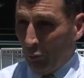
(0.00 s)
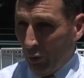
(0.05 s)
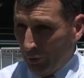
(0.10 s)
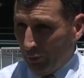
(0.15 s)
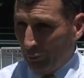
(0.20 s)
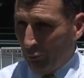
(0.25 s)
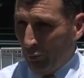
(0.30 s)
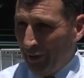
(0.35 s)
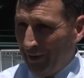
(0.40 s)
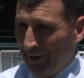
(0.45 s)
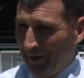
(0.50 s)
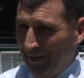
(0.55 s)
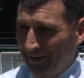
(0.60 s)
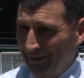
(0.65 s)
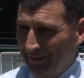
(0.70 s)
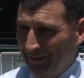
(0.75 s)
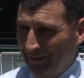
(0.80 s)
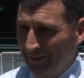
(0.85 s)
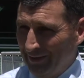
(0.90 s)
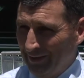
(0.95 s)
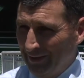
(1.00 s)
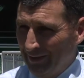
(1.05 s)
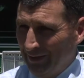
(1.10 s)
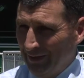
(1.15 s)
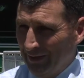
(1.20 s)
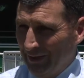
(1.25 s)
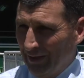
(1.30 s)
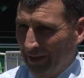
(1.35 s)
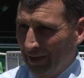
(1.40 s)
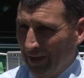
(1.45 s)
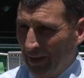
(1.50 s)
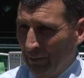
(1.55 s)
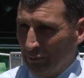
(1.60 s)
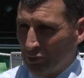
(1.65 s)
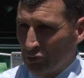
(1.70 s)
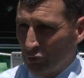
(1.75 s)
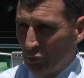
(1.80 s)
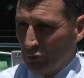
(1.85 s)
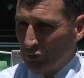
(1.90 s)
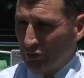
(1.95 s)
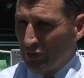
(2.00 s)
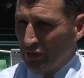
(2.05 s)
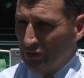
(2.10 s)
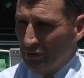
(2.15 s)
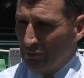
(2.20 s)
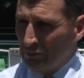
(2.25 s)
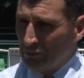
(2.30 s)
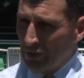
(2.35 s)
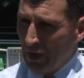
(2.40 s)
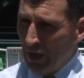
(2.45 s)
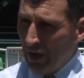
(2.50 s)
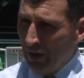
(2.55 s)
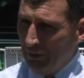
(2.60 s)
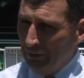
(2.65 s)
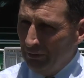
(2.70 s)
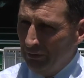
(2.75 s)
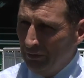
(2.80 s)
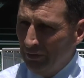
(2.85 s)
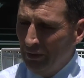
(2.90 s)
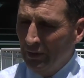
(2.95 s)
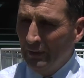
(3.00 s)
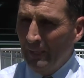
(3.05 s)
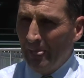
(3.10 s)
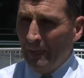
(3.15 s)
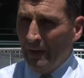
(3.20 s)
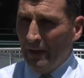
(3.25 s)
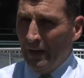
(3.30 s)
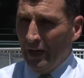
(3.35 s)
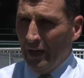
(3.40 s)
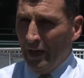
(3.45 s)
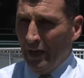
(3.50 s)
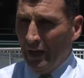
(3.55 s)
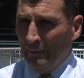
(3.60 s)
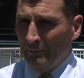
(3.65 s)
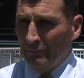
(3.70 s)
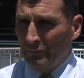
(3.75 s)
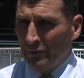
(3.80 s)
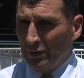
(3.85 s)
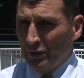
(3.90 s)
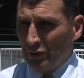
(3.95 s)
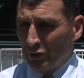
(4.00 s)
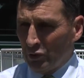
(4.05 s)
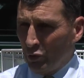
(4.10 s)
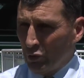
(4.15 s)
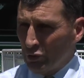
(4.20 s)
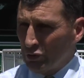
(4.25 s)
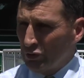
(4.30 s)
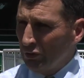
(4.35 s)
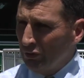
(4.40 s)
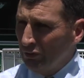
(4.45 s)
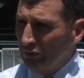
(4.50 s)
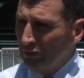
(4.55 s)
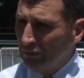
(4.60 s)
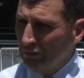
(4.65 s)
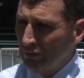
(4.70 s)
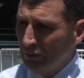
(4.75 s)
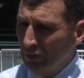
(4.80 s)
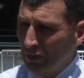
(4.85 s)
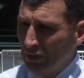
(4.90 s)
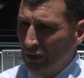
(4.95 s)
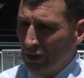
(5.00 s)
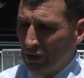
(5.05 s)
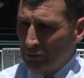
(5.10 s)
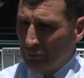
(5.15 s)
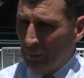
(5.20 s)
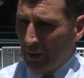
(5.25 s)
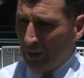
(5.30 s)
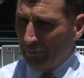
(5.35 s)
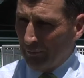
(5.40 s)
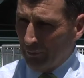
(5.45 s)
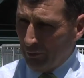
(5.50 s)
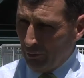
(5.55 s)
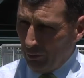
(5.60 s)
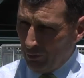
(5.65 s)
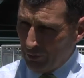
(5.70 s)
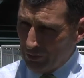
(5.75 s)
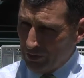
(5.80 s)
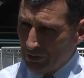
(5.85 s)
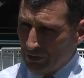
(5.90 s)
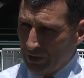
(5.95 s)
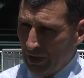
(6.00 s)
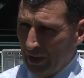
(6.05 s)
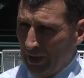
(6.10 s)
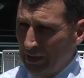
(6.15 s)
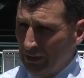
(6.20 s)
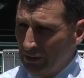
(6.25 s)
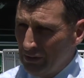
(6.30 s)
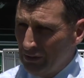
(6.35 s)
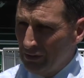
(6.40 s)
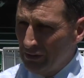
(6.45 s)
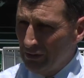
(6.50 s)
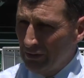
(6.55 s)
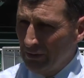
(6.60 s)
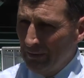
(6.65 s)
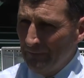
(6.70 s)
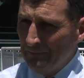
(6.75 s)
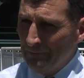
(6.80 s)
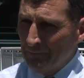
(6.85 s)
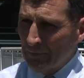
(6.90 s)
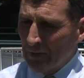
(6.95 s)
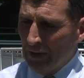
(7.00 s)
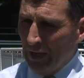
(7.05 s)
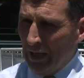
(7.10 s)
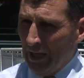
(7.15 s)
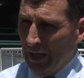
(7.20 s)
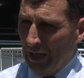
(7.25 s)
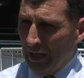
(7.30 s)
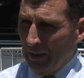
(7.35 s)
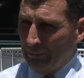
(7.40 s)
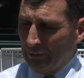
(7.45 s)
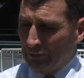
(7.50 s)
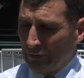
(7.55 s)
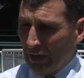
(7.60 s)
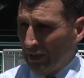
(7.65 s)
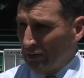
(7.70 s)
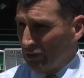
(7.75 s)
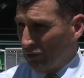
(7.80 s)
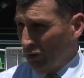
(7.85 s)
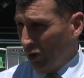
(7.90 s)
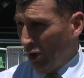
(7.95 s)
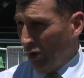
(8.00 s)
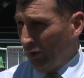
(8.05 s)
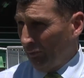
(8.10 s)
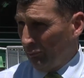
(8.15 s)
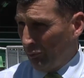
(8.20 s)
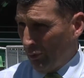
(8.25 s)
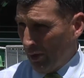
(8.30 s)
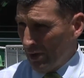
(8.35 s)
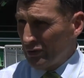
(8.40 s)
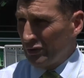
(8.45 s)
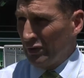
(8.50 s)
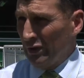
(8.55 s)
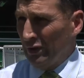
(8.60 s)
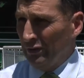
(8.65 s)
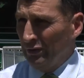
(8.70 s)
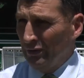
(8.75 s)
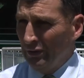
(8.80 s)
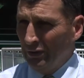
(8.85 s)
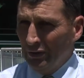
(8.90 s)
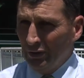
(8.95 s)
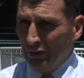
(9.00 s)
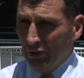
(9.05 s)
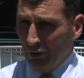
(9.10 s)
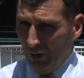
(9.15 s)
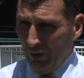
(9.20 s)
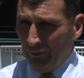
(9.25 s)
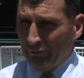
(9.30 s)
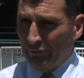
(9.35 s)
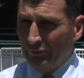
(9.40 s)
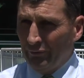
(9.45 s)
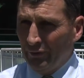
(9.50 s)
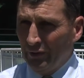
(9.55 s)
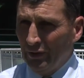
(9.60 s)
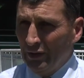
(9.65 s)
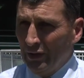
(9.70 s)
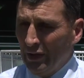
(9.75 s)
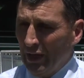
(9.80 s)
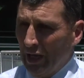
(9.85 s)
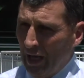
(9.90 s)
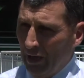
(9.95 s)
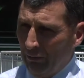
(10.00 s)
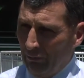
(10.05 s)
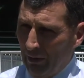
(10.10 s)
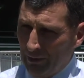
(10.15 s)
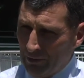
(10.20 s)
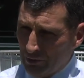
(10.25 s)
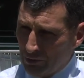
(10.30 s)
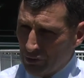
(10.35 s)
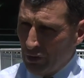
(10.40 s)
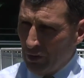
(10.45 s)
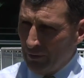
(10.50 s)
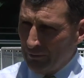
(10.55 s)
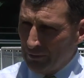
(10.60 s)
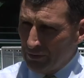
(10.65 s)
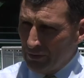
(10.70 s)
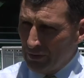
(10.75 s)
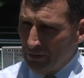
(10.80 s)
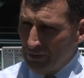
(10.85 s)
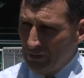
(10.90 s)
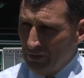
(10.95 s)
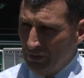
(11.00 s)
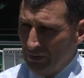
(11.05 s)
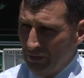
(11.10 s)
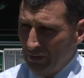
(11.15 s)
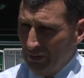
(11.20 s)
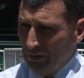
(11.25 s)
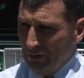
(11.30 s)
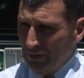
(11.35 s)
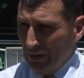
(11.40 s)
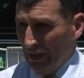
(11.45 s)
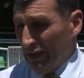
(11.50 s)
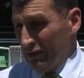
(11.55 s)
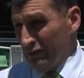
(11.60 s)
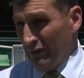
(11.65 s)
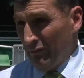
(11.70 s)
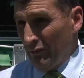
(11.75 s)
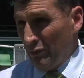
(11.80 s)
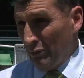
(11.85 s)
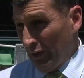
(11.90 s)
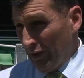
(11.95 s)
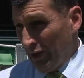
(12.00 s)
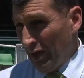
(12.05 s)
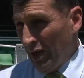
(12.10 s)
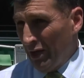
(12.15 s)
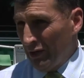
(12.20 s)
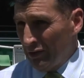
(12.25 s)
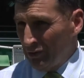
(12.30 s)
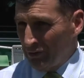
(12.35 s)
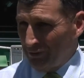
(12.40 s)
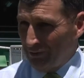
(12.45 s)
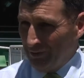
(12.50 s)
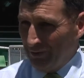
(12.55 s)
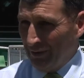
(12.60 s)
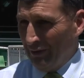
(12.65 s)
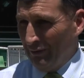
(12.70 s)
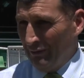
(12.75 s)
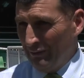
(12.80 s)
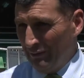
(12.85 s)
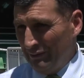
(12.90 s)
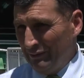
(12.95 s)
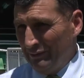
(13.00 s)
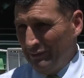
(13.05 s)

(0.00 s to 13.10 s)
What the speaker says: what the weather, it's all systems go. The cushion is better for the horse's legs. It takes a lot of pressure off our other surfaces. As everyone knows, you know,